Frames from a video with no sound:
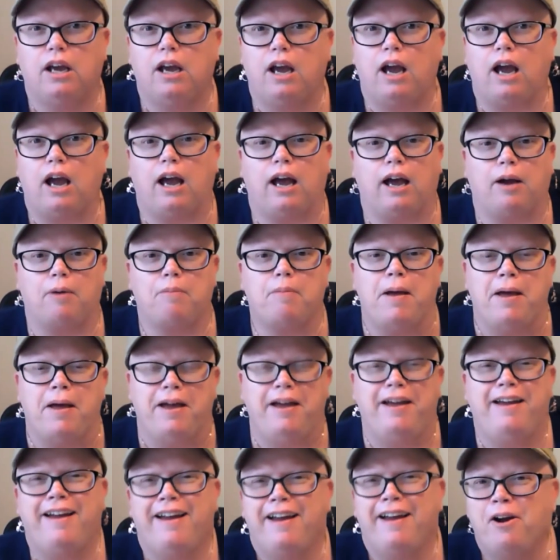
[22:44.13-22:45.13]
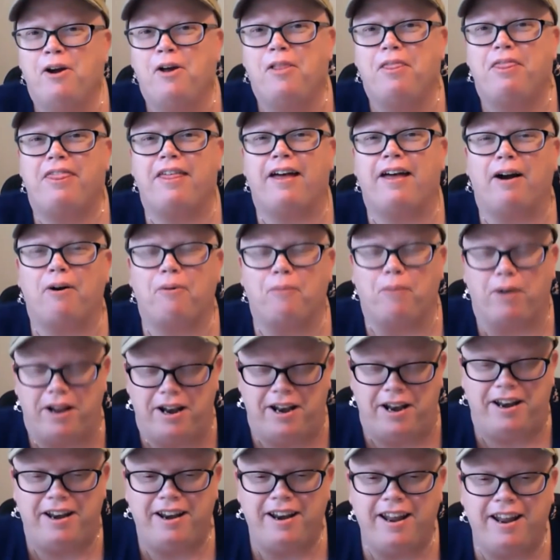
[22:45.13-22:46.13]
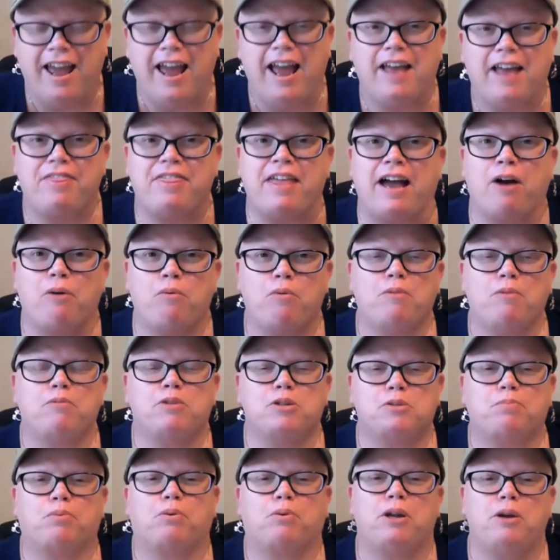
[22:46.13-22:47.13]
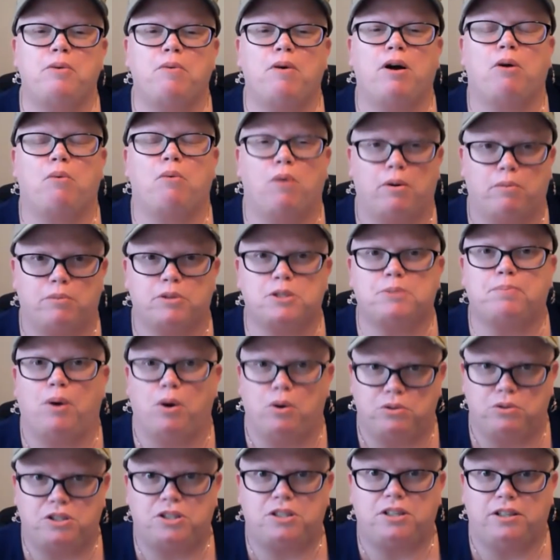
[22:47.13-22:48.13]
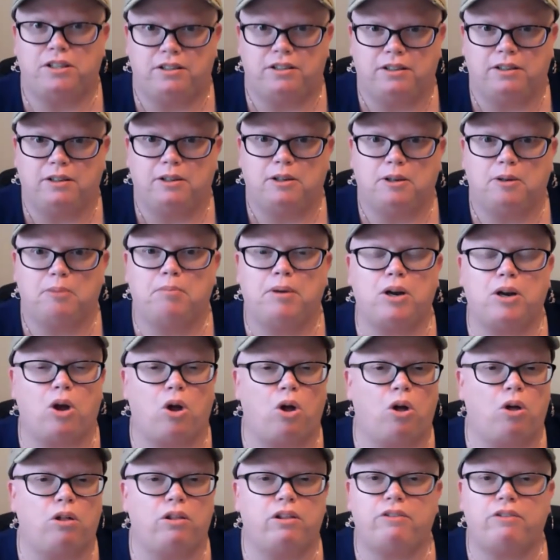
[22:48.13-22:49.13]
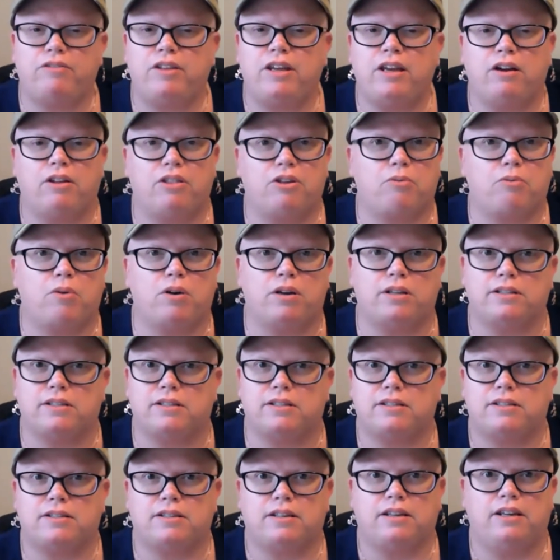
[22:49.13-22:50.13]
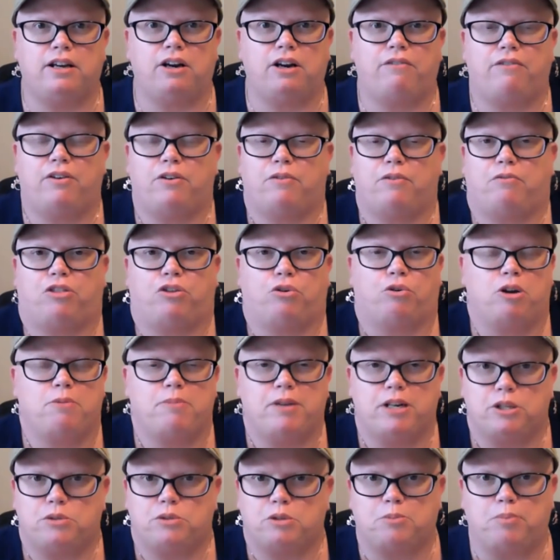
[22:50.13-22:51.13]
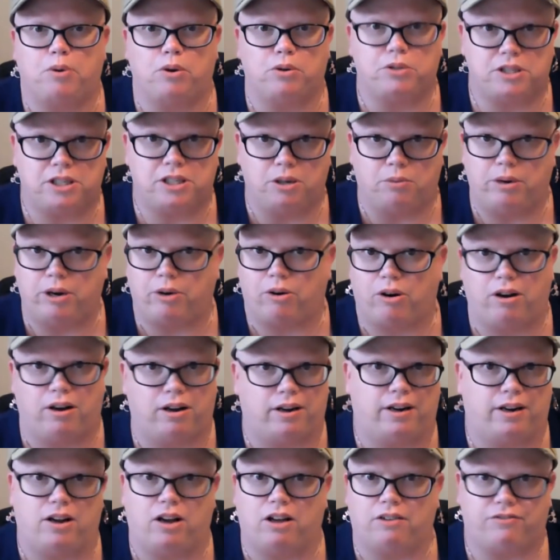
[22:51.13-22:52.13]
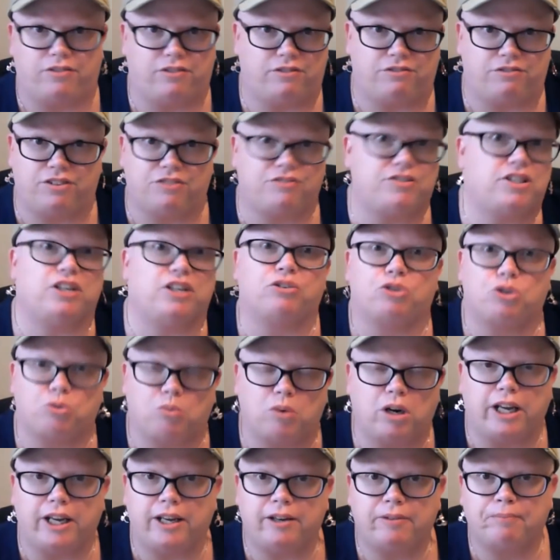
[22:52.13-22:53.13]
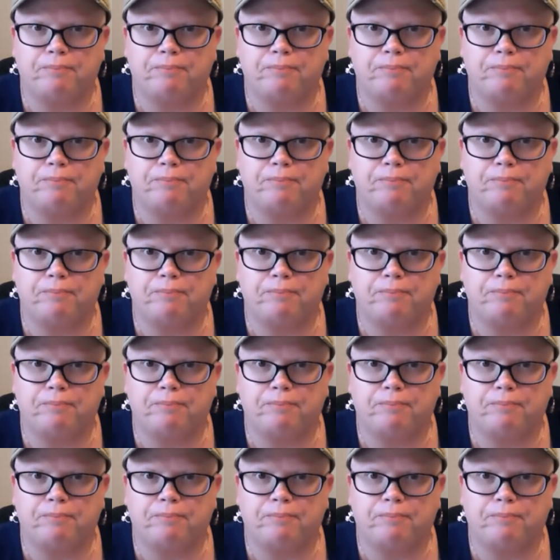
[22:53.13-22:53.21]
That one was pretty well what was posted, but all of the other ones, if 30 minutes was posted, we were on and off in 15 or 20.